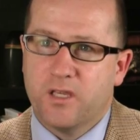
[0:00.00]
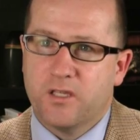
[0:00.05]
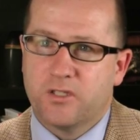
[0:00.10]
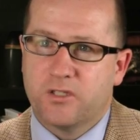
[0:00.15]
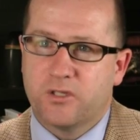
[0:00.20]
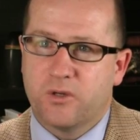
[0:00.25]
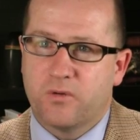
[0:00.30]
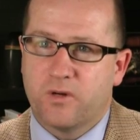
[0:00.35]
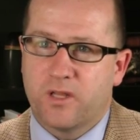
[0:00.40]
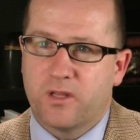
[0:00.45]

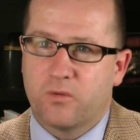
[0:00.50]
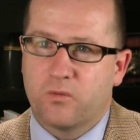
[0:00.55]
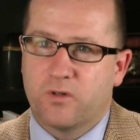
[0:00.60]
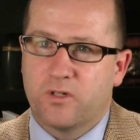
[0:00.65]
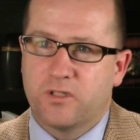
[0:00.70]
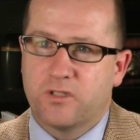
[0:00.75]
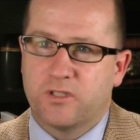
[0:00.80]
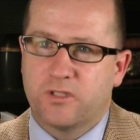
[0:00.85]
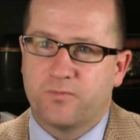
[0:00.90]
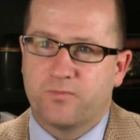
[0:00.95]
So in other
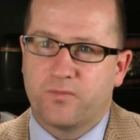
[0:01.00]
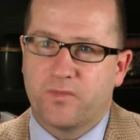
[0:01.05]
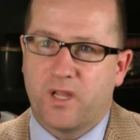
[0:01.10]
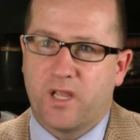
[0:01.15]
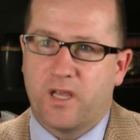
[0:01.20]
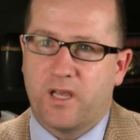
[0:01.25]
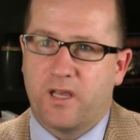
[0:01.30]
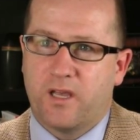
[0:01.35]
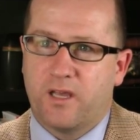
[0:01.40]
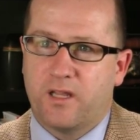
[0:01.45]
words,
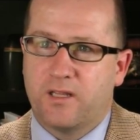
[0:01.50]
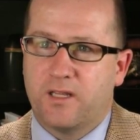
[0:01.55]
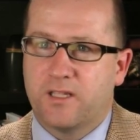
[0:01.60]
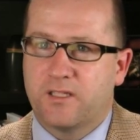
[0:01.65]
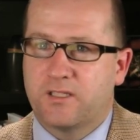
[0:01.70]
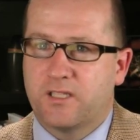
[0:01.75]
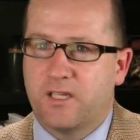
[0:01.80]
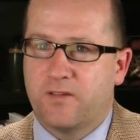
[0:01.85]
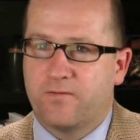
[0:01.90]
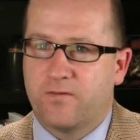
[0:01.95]

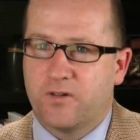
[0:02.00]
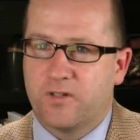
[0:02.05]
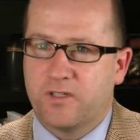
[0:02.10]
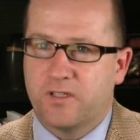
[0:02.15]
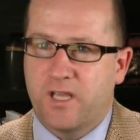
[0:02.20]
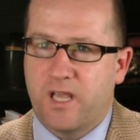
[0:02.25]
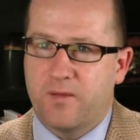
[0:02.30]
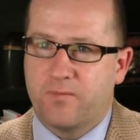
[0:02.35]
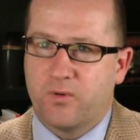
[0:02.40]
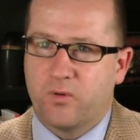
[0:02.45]
let's say, for
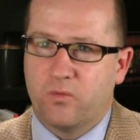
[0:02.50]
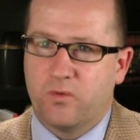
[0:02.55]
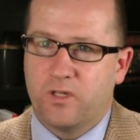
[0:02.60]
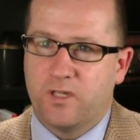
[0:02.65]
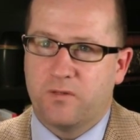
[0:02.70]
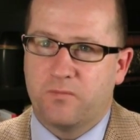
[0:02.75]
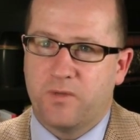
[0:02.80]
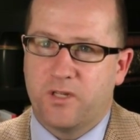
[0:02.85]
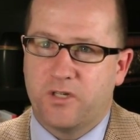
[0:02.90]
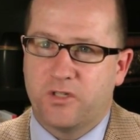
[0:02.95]
example,
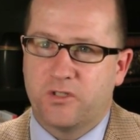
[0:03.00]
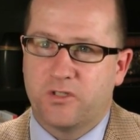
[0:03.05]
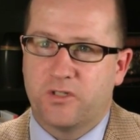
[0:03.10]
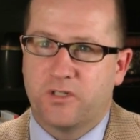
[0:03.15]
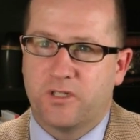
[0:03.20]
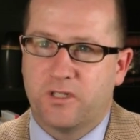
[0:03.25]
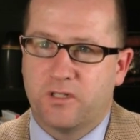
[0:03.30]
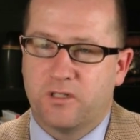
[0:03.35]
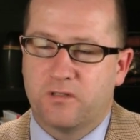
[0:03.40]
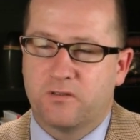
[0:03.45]
we
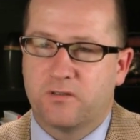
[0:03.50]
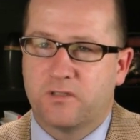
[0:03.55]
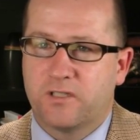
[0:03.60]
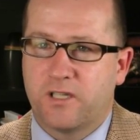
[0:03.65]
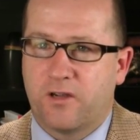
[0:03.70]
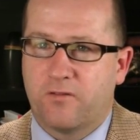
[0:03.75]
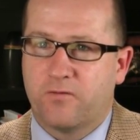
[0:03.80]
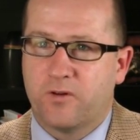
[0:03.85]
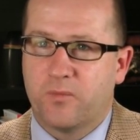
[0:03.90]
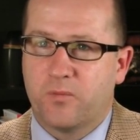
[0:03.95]
administered a little
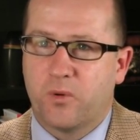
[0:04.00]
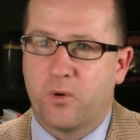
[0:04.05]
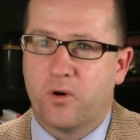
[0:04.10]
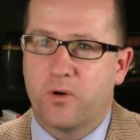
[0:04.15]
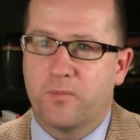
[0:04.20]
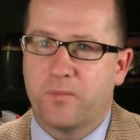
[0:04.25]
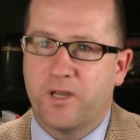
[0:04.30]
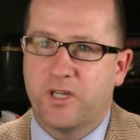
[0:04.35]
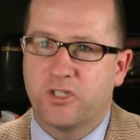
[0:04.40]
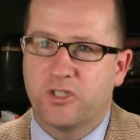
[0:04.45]

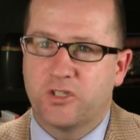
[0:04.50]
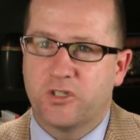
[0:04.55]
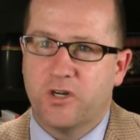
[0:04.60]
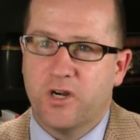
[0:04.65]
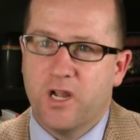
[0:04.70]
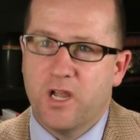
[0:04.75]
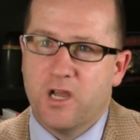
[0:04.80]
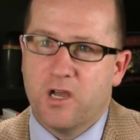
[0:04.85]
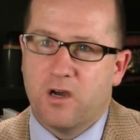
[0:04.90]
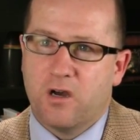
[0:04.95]
self-report
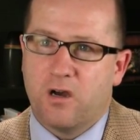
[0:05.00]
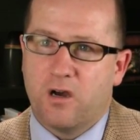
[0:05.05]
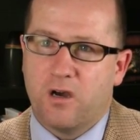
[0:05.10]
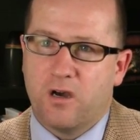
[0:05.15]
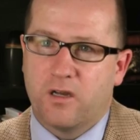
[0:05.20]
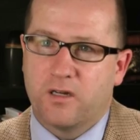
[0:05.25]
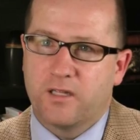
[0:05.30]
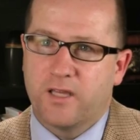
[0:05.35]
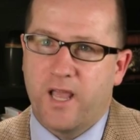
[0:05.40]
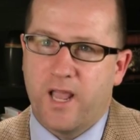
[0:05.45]
measure
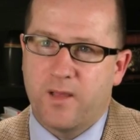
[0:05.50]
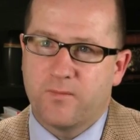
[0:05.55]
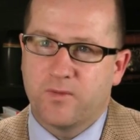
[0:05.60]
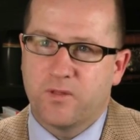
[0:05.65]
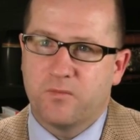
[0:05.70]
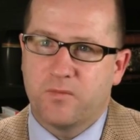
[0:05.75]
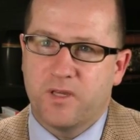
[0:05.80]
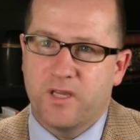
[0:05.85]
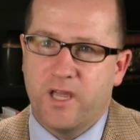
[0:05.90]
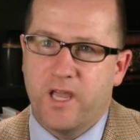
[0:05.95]
on
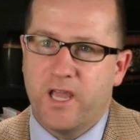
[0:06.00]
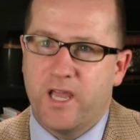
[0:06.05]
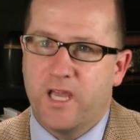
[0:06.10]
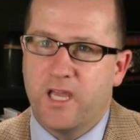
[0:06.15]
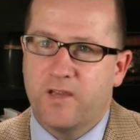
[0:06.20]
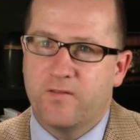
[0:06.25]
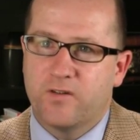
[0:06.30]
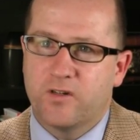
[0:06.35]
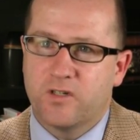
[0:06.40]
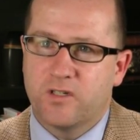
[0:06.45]
gambling
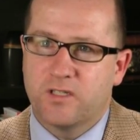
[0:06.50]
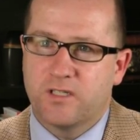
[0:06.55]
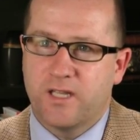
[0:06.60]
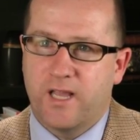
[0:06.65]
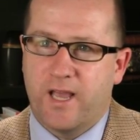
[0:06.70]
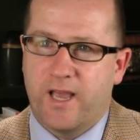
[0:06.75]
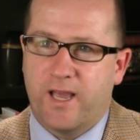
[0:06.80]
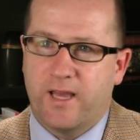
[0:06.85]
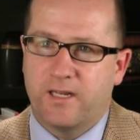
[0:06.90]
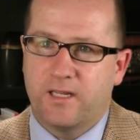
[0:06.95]
behaviors
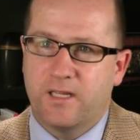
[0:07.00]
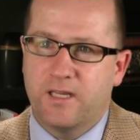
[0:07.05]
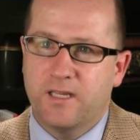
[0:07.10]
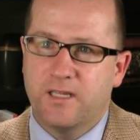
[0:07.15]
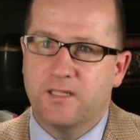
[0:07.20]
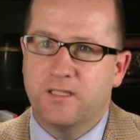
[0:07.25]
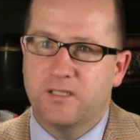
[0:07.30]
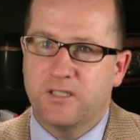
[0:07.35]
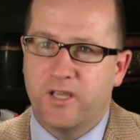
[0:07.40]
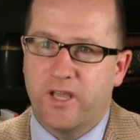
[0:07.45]
at
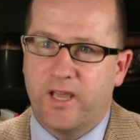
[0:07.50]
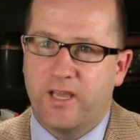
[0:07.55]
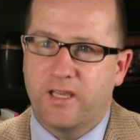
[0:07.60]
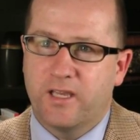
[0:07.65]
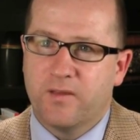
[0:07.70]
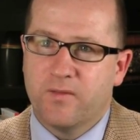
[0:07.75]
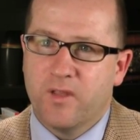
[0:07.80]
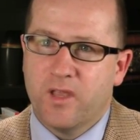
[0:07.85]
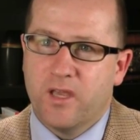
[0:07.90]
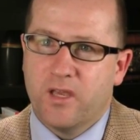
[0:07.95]

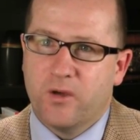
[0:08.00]
intake.